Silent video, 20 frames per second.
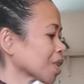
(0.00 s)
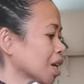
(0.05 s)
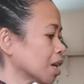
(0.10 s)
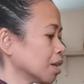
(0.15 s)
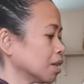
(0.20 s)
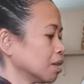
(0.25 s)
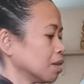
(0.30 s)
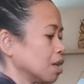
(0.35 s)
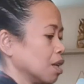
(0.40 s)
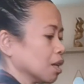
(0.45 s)

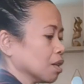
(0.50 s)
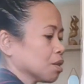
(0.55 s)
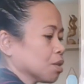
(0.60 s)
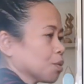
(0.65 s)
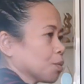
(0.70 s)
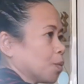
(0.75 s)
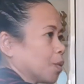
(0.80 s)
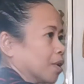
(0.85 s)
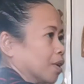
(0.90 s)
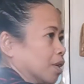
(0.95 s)
And the next
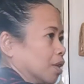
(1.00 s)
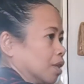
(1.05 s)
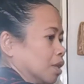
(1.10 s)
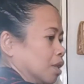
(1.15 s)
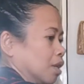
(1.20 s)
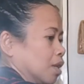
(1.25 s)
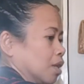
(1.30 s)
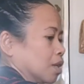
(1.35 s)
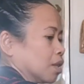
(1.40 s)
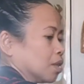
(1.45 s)

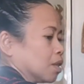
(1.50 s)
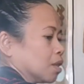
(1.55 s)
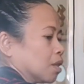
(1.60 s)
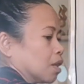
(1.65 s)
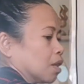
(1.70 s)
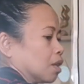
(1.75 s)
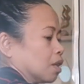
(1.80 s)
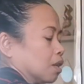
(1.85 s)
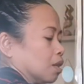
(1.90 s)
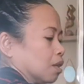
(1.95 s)
one is
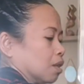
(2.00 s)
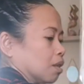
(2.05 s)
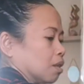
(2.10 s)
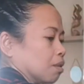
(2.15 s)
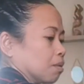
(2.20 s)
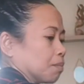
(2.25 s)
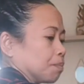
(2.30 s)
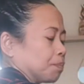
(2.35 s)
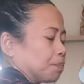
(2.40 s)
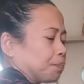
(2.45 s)

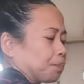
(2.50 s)
this